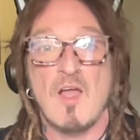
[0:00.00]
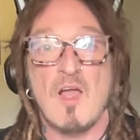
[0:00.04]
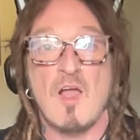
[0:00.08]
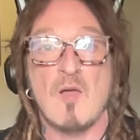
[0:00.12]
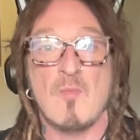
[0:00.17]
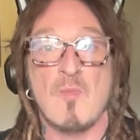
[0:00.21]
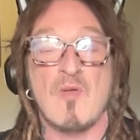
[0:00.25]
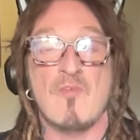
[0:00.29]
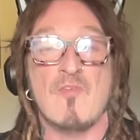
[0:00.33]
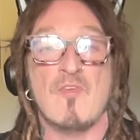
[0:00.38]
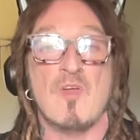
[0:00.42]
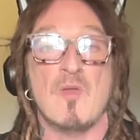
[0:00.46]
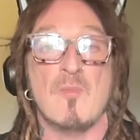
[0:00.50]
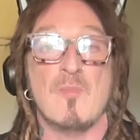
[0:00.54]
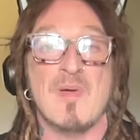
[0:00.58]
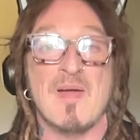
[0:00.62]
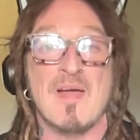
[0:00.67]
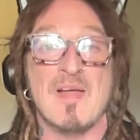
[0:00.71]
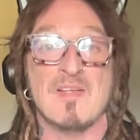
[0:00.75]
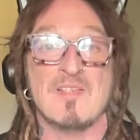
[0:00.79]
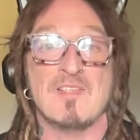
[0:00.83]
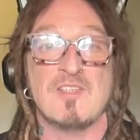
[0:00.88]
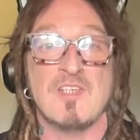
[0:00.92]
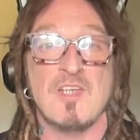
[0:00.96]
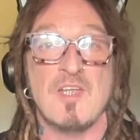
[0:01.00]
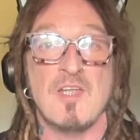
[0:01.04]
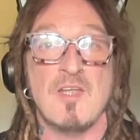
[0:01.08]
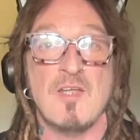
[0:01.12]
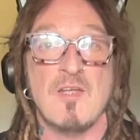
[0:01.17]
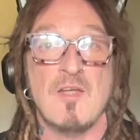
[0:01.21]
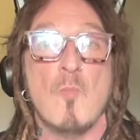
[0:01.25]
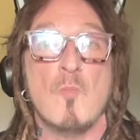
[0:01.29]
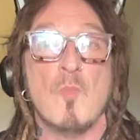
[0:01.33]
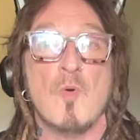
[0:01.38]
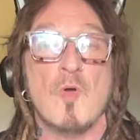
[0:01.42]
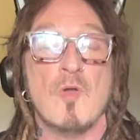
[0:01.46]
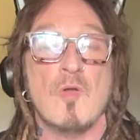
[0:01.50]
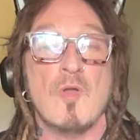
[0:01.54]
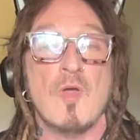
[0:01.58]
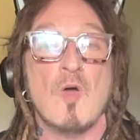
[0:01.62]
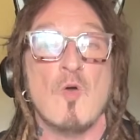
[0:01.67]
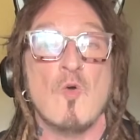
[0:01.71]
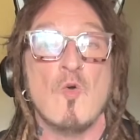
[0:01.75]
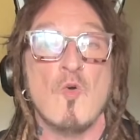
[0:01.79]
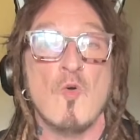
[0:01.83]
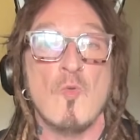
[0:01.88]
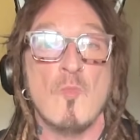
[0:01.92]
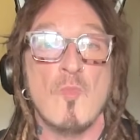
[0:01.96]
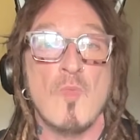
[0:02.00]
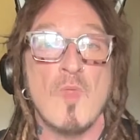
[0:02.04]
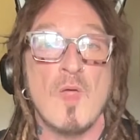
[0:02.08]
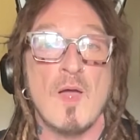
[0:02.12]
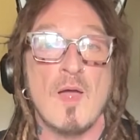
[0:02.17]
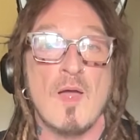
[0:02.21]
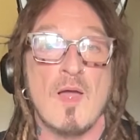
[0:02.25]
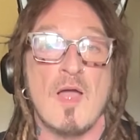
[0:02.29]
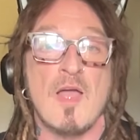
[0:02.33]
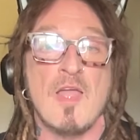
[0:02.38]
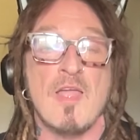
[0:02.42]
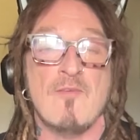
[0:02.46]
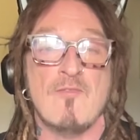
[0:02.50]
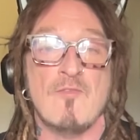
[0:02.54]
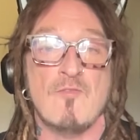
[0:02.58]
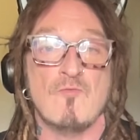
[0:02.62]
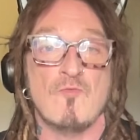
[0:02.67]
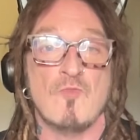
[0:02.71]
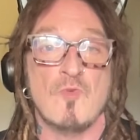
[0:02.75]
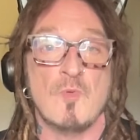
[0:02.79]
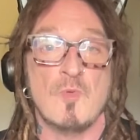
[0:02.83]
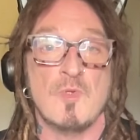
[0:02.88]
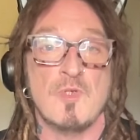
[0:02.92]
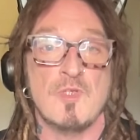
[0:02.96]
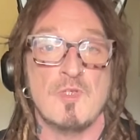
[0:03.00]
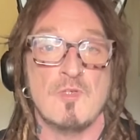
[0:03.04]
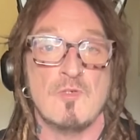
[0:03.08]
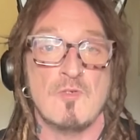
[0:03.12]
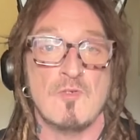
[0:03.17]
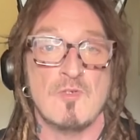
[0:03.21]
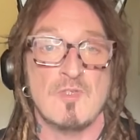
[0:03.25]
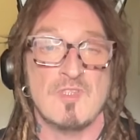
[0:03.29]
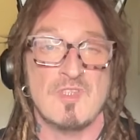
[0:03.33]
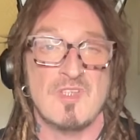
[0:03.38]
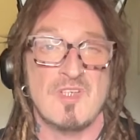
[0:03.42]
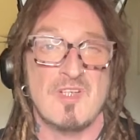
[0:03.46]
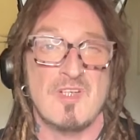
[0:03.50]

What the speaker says: I'm having a bad day, but I hope that I haven't ruined yours,